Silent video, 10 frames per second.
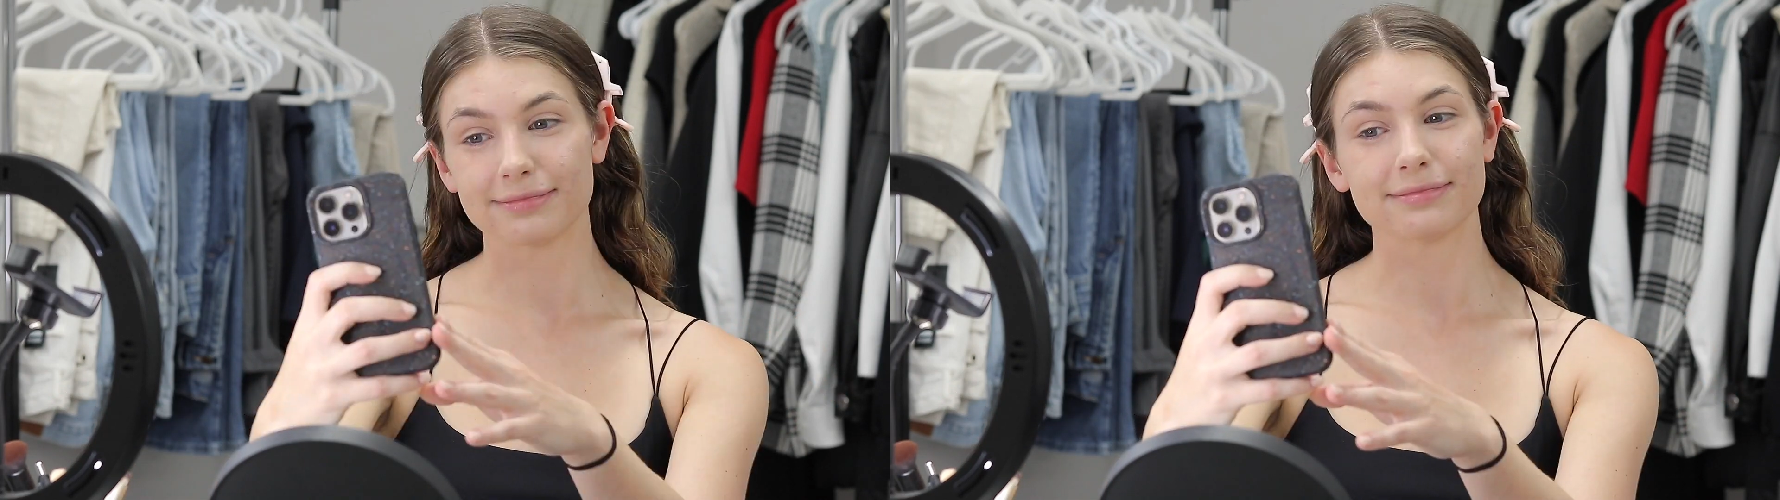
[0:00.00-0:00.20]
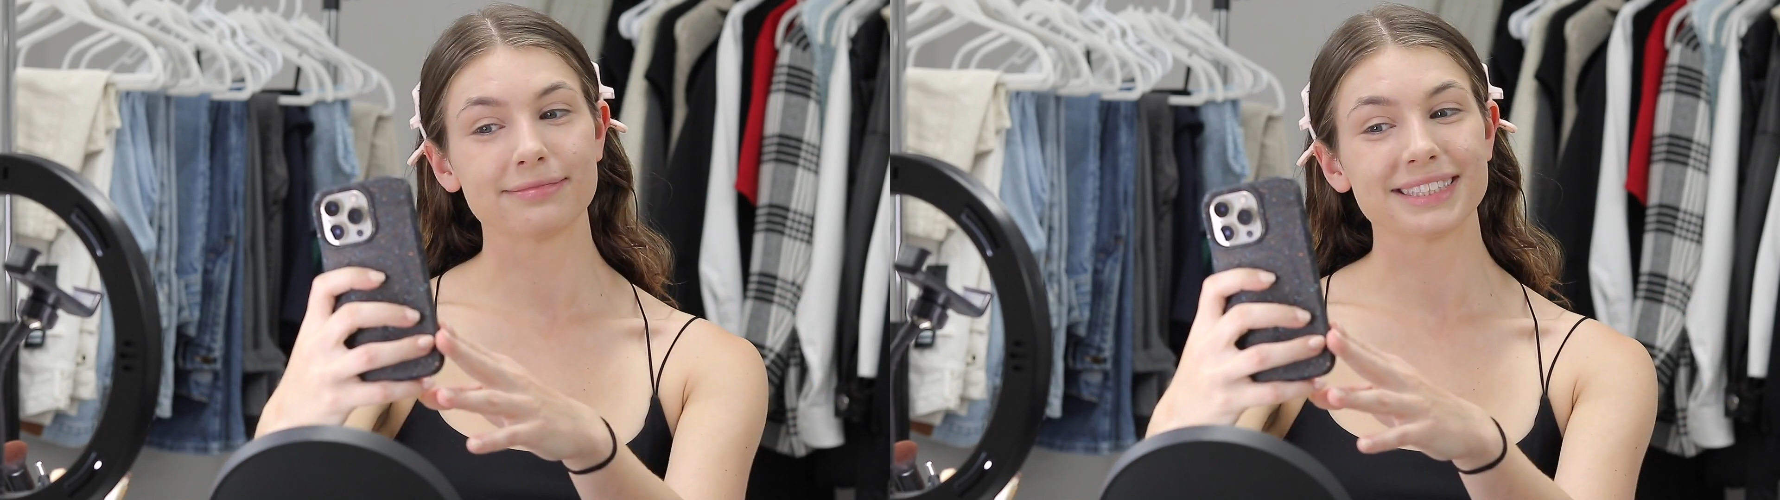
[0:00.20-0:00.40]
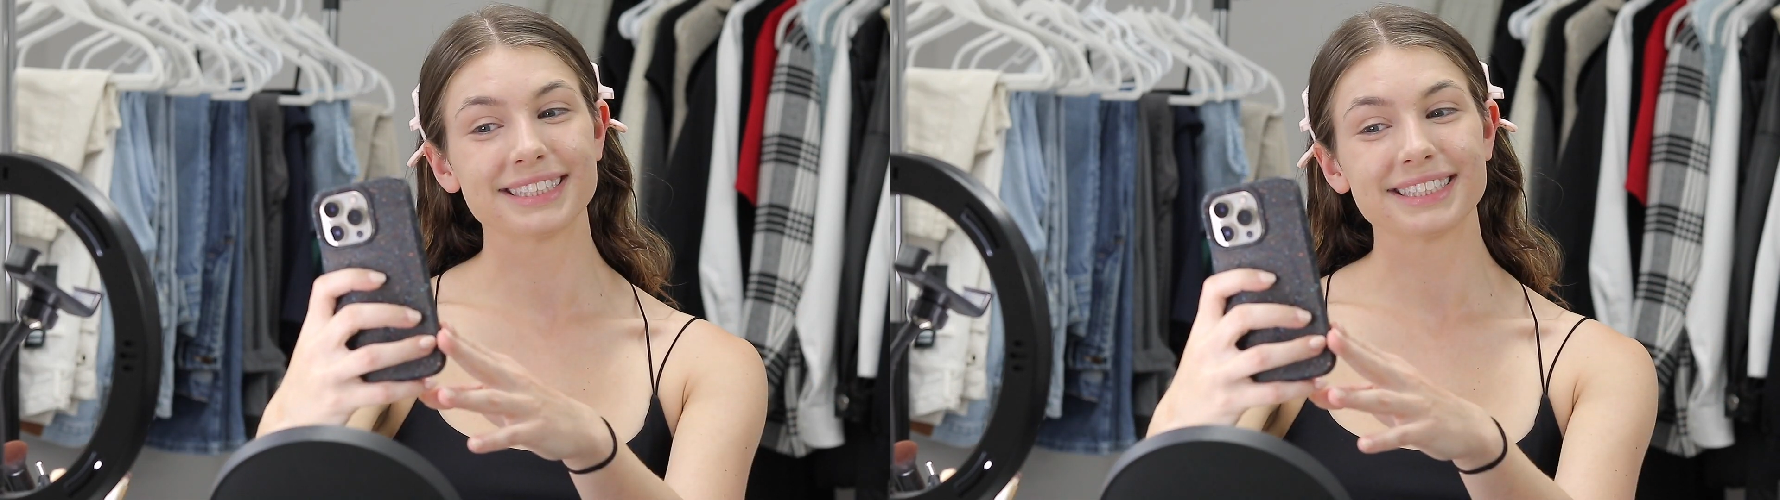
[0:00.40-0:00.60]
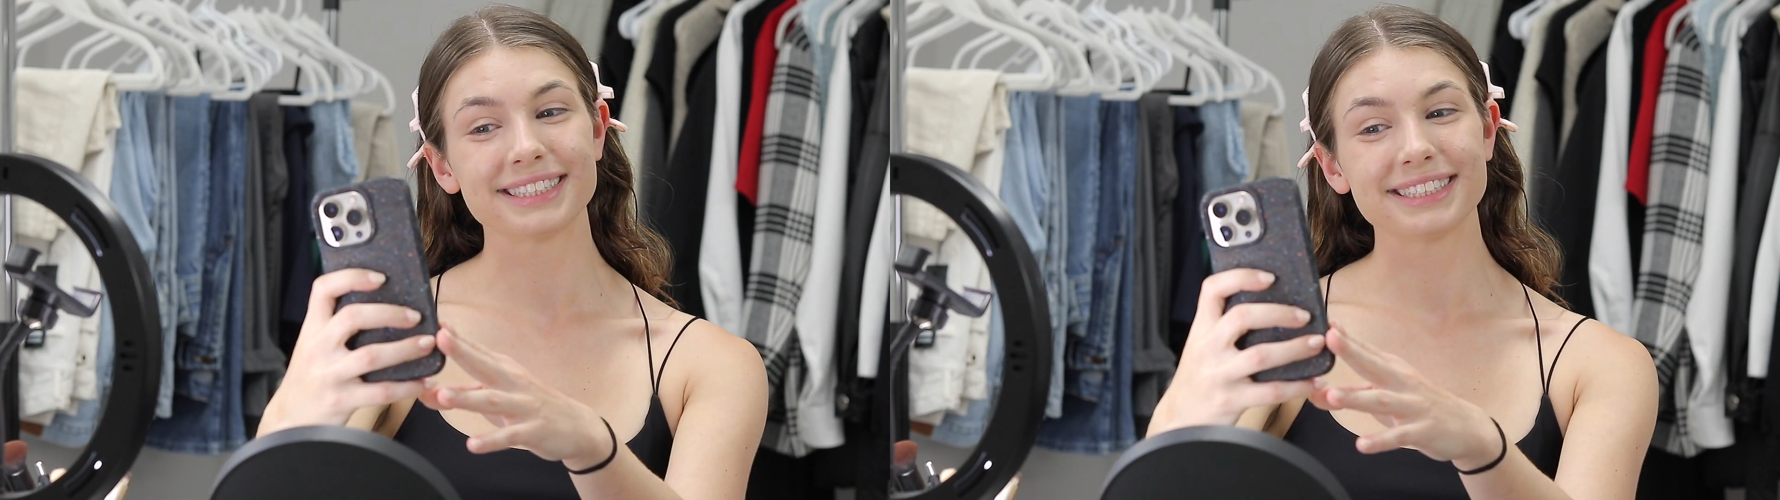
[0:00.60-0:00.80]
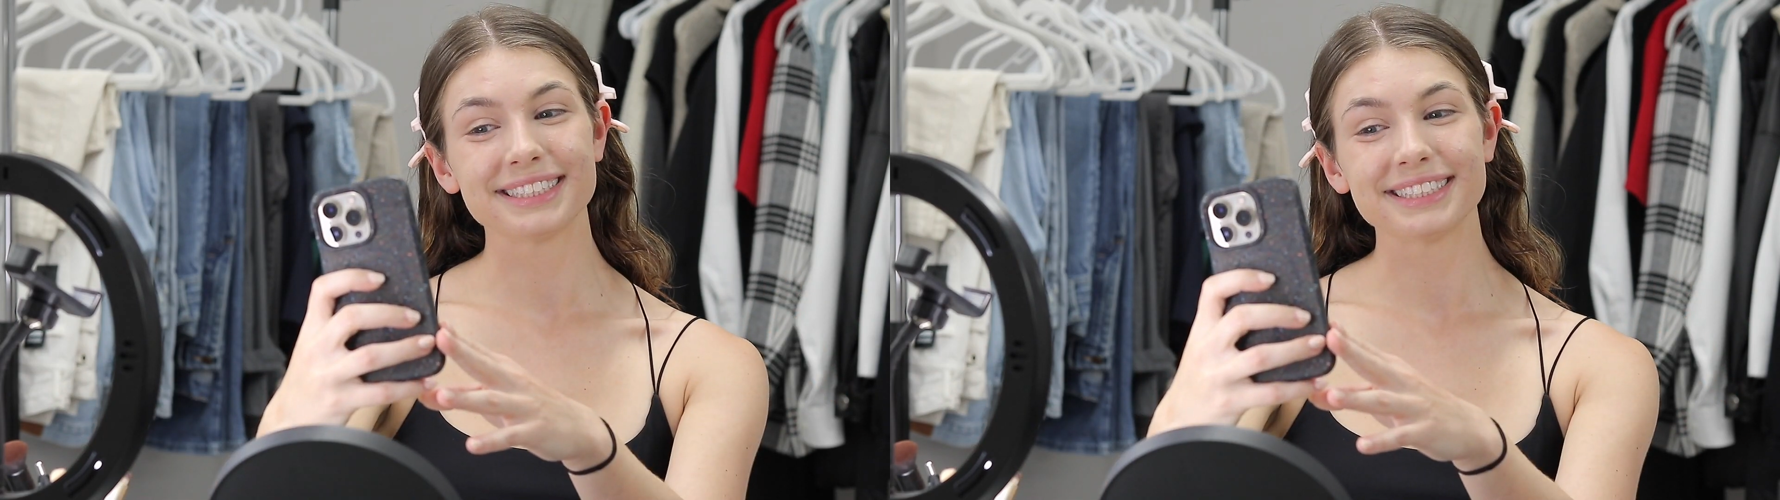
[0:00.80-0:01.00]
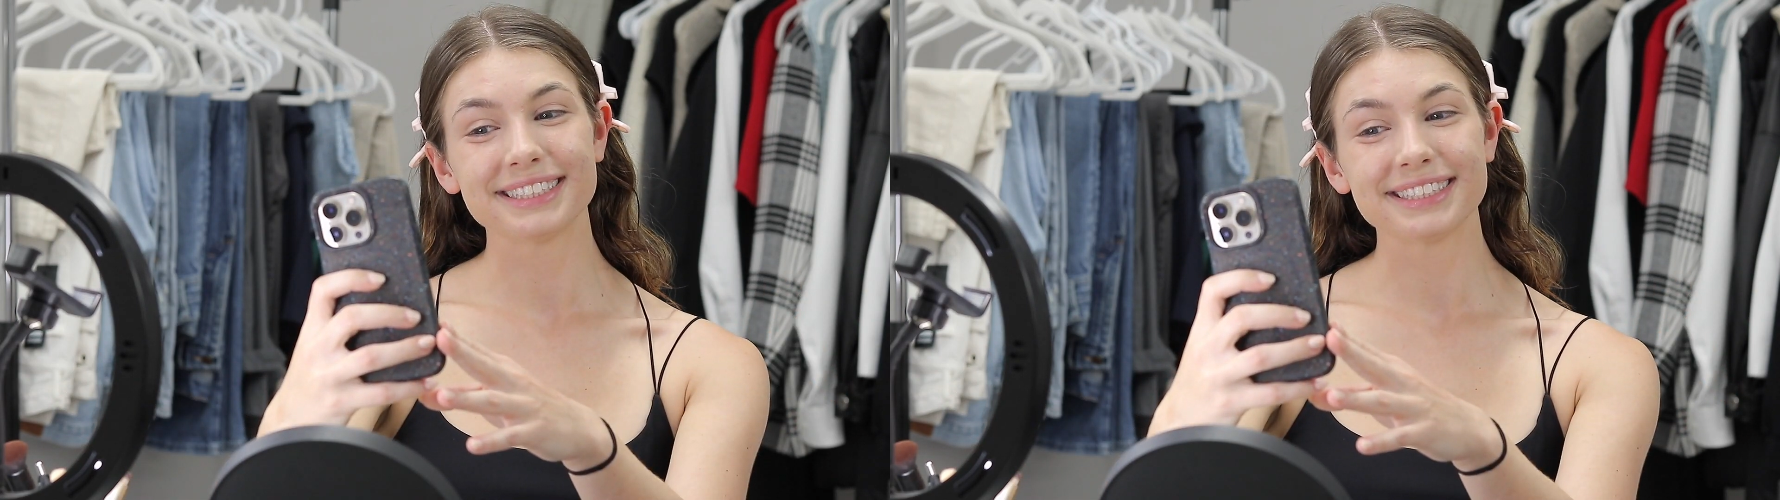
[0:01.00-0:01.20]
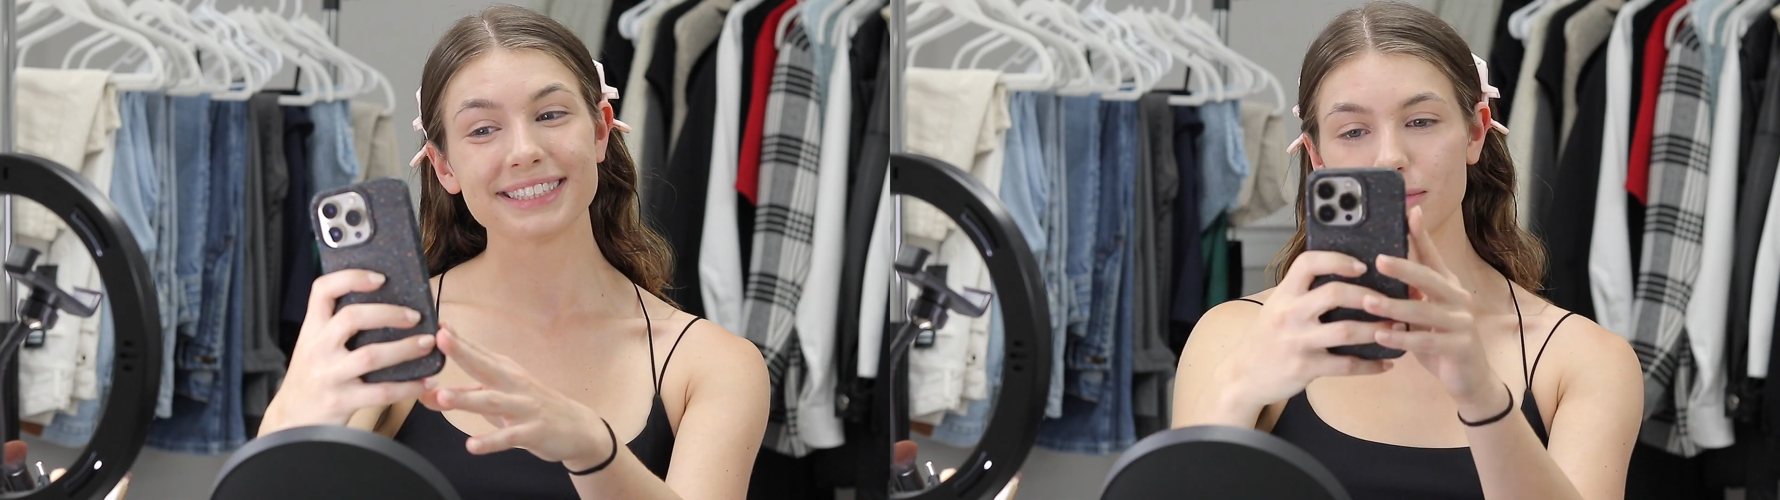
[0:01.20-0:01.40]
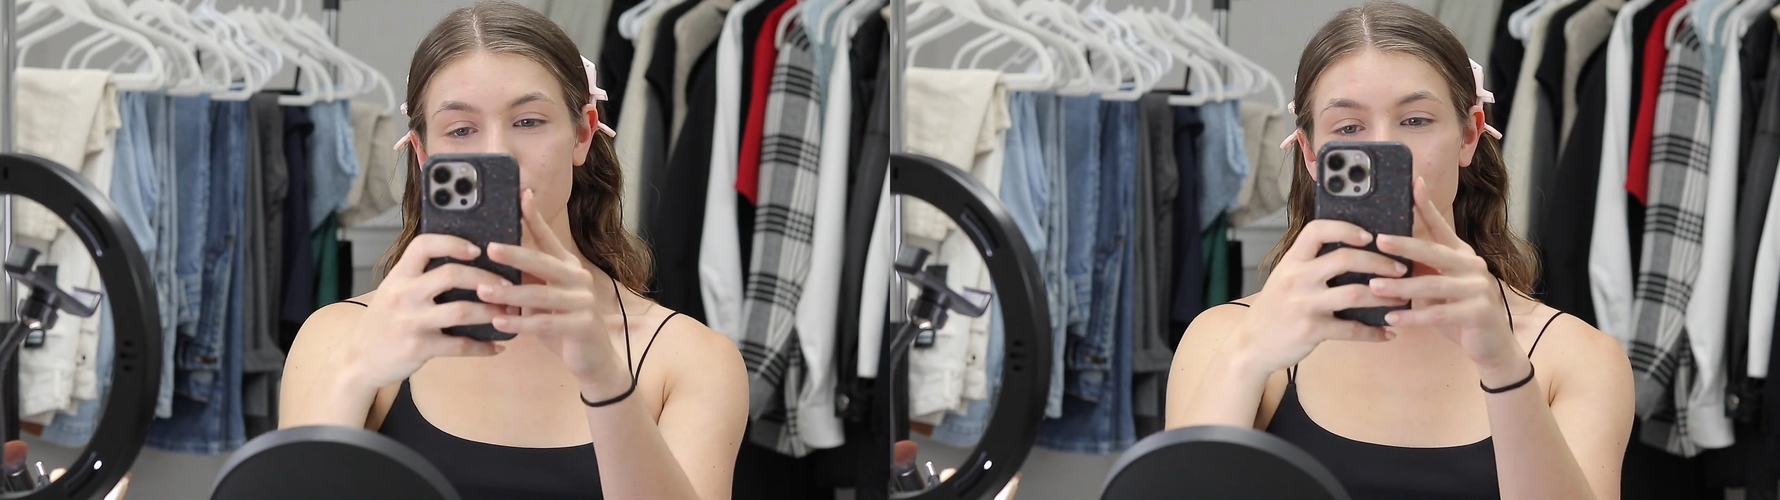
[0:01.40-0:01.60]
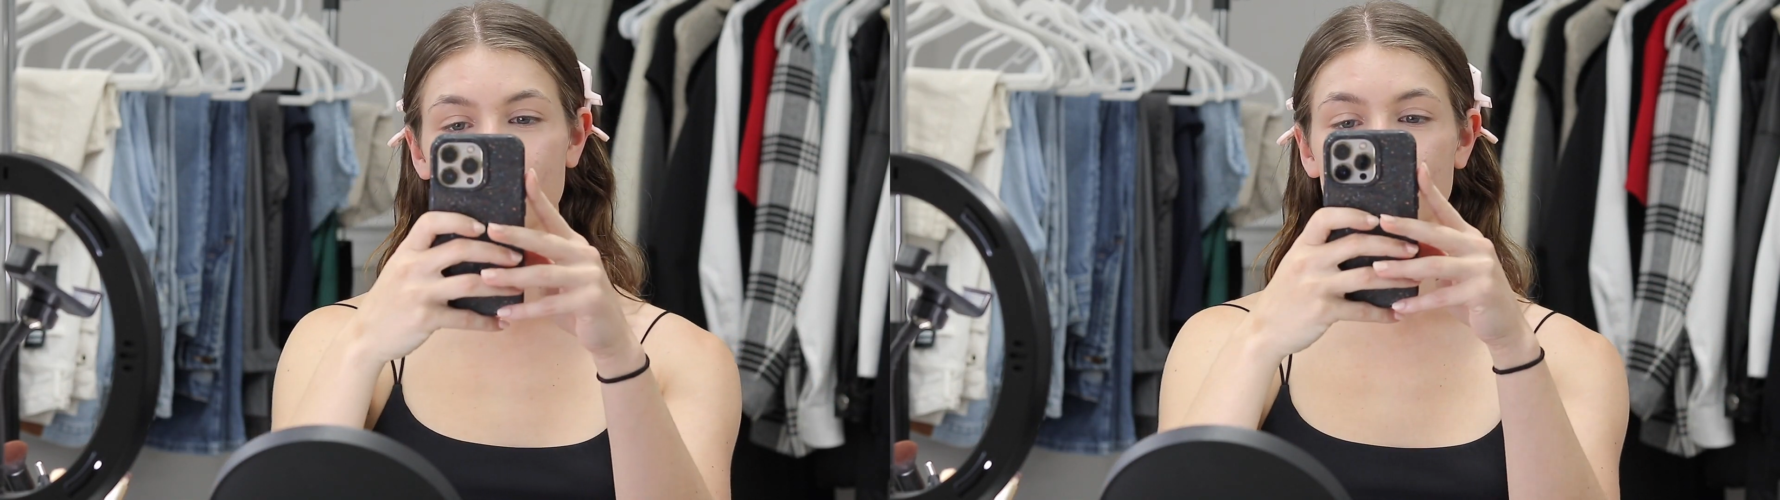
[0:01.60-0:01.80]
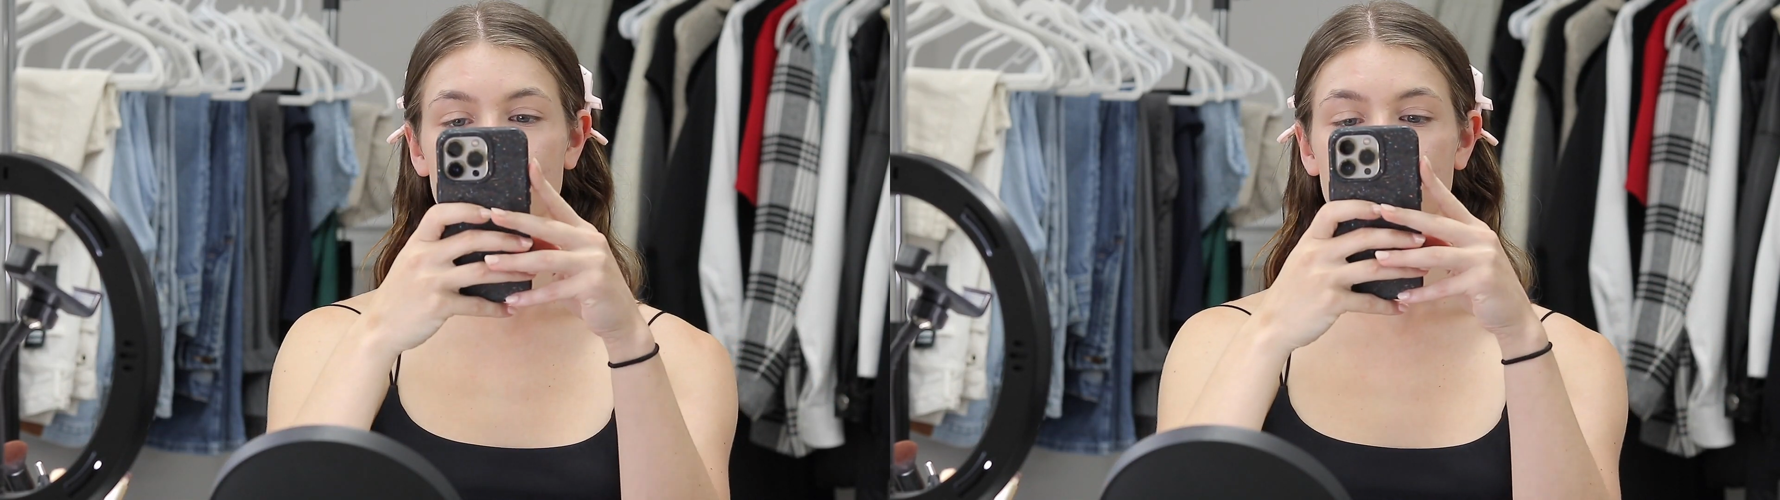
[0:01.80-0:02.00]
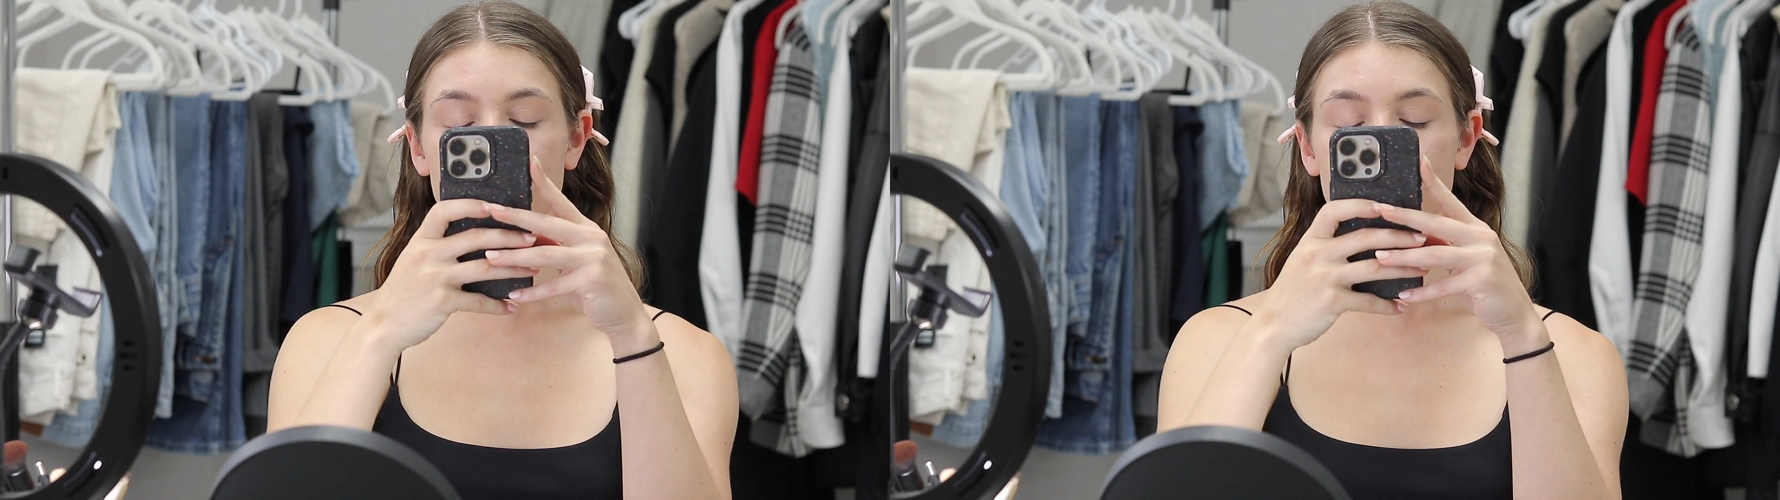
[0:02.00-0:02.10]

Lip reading: All right guys, you're in my Be Real.